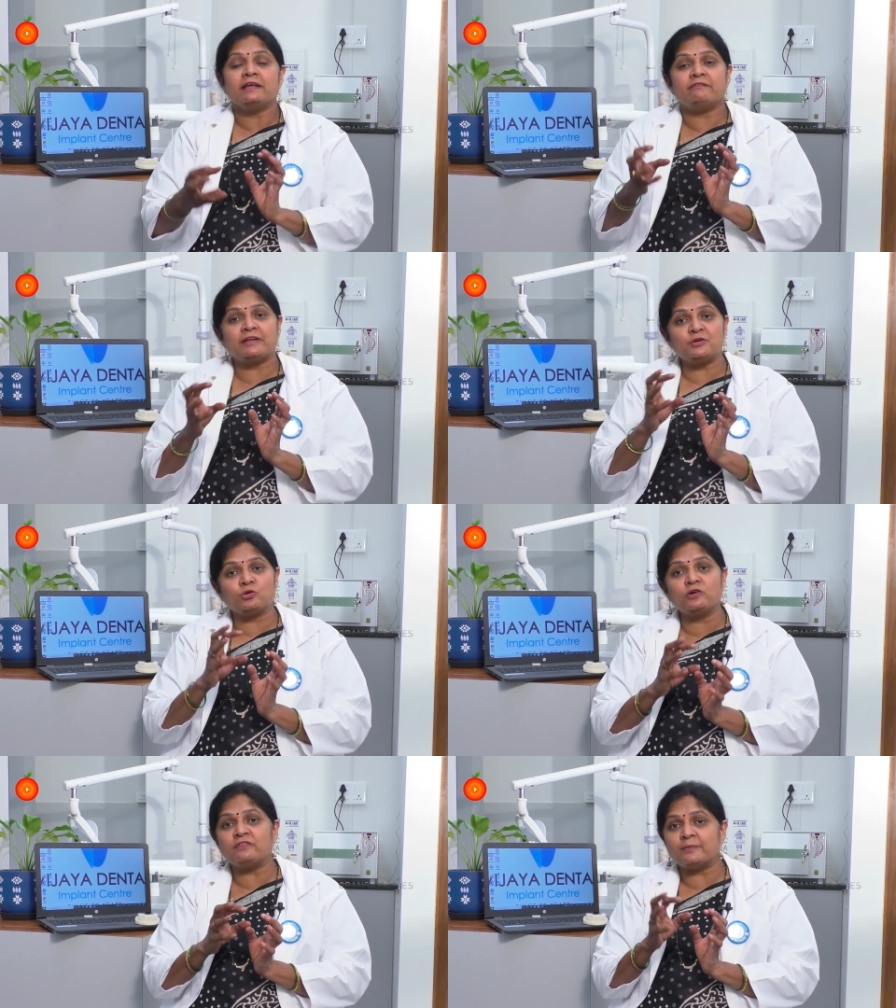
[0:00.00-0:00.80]
when you
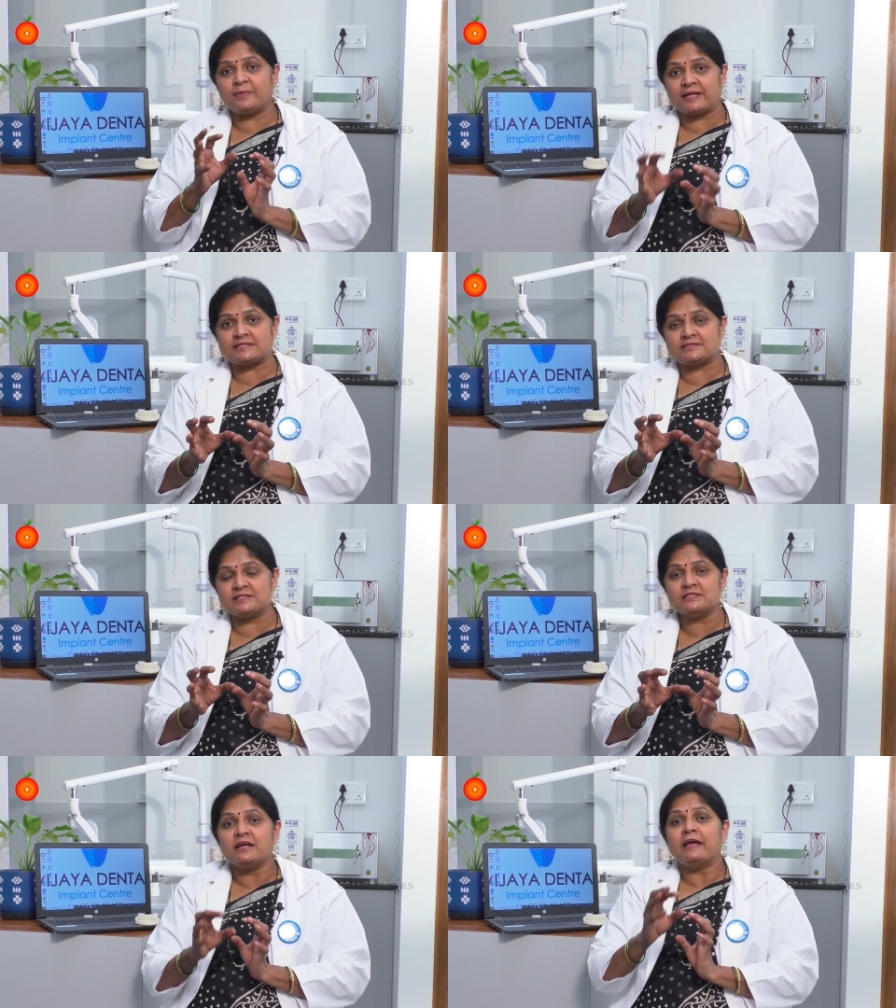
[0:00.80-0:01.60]
go for
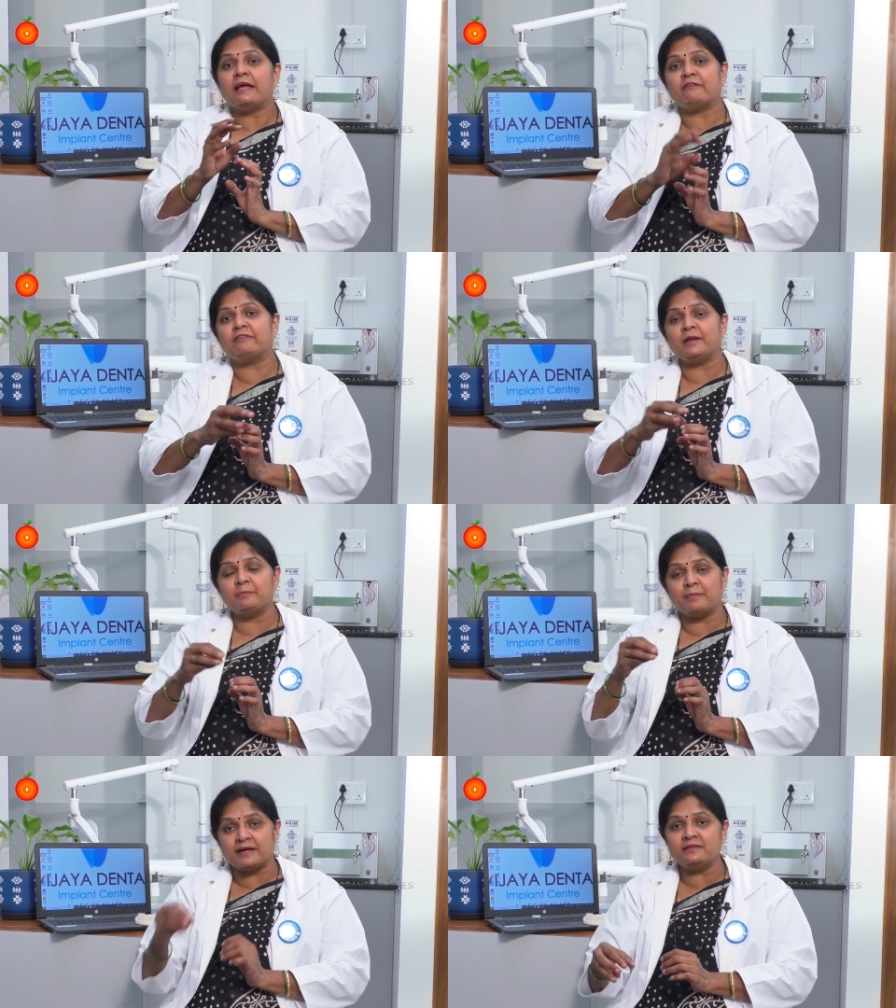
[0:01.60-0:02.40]
braces every
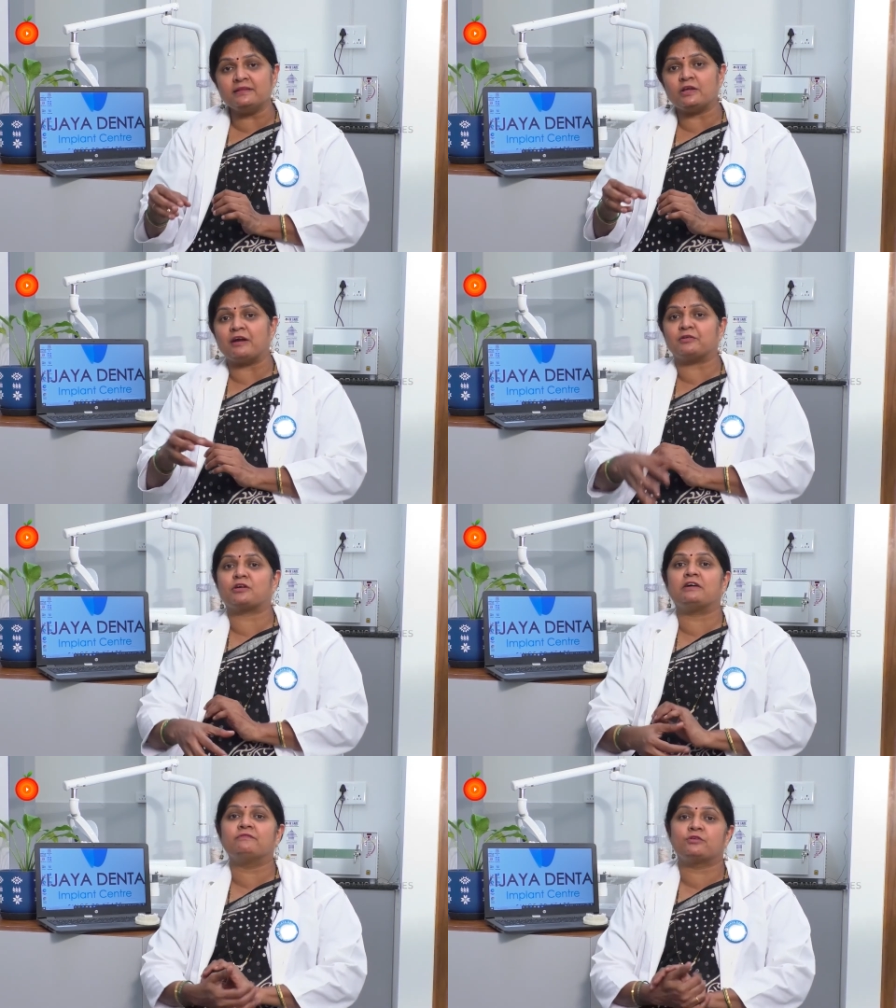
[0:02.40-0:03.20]
month you have to
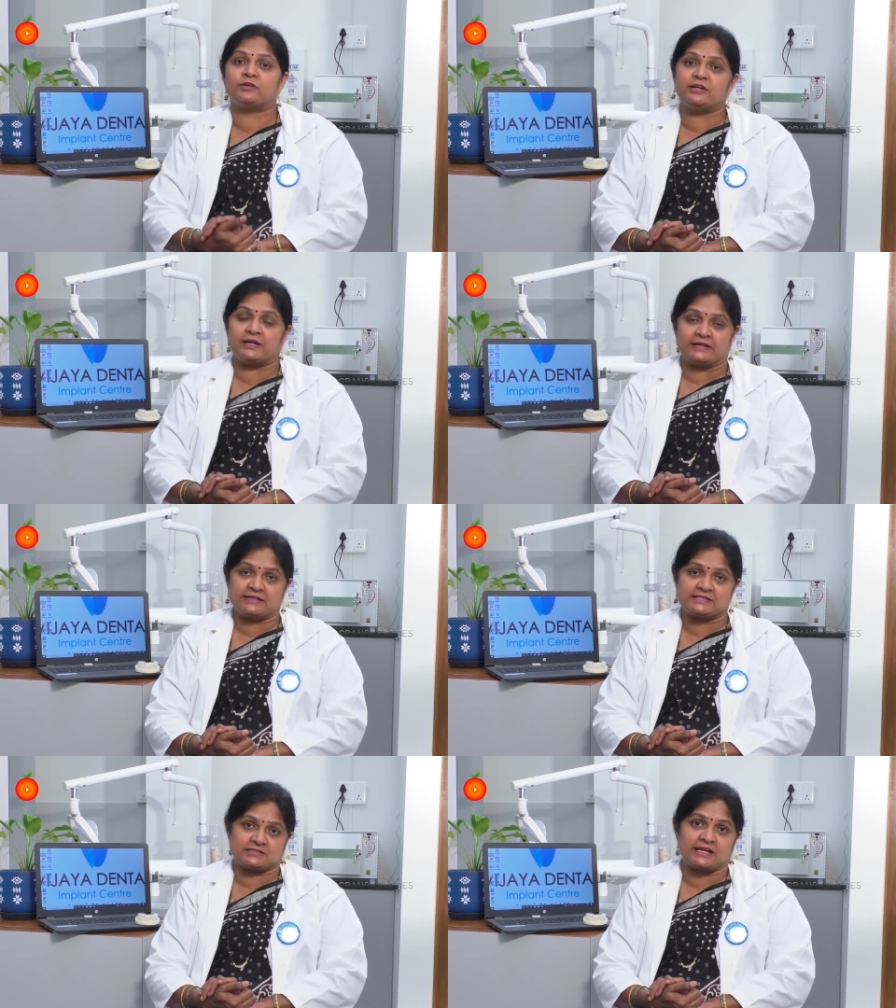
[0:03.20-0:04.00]
come to a
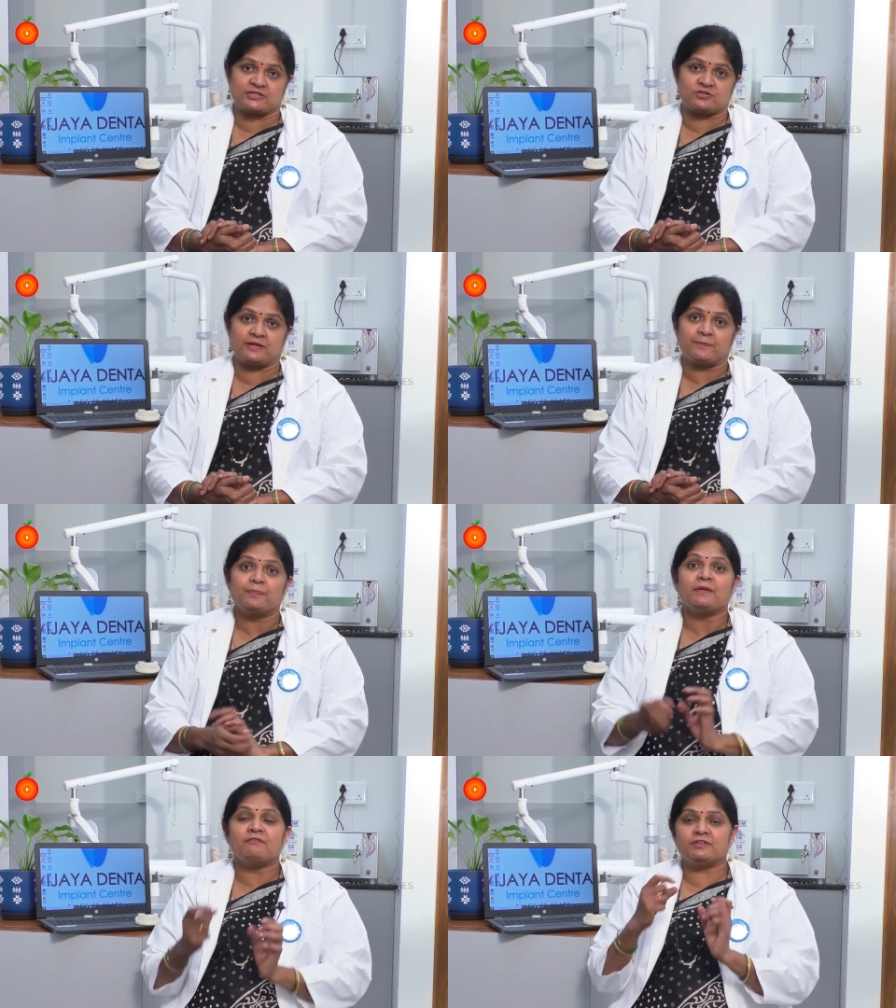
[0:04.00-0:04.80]
dentist actually
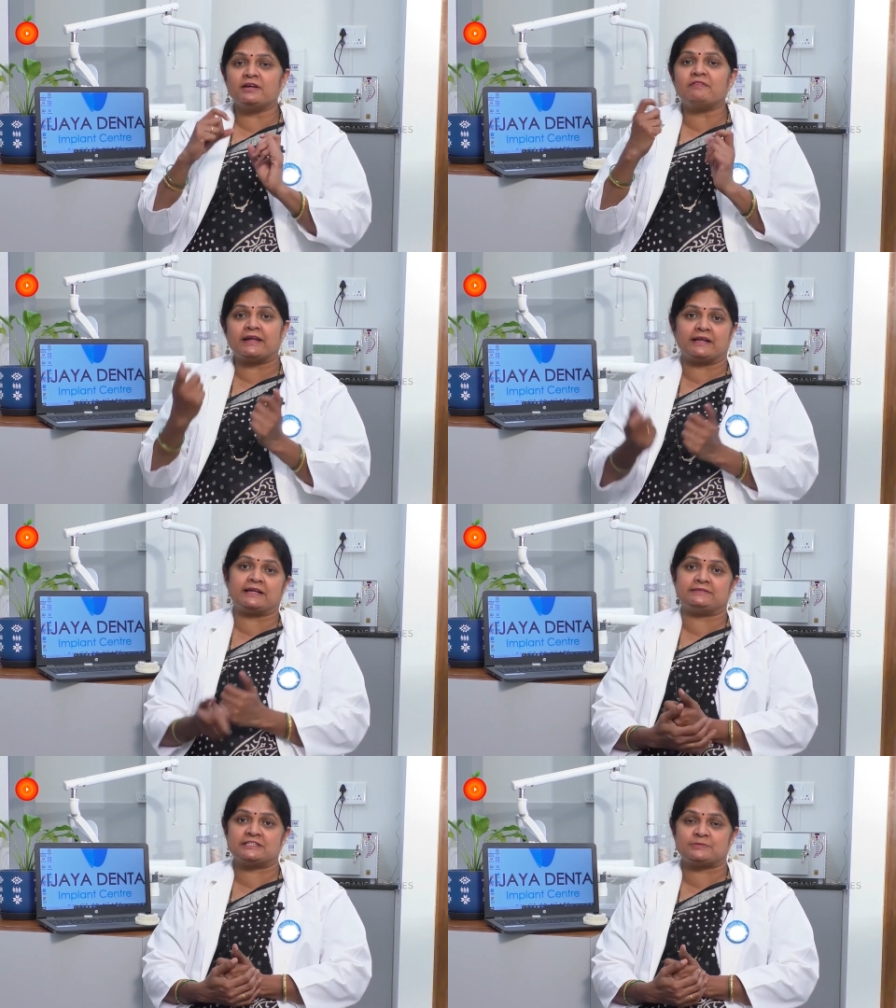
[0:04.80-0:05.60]
for the wire
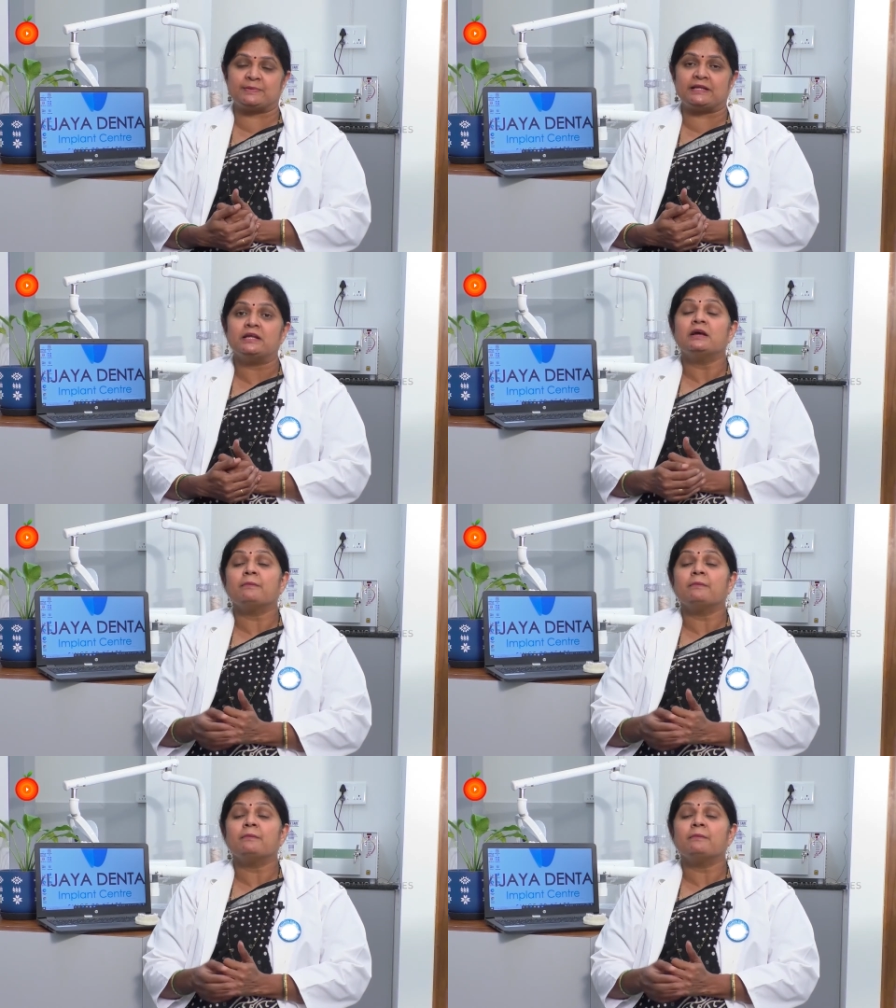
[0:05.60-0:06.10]
adjustment.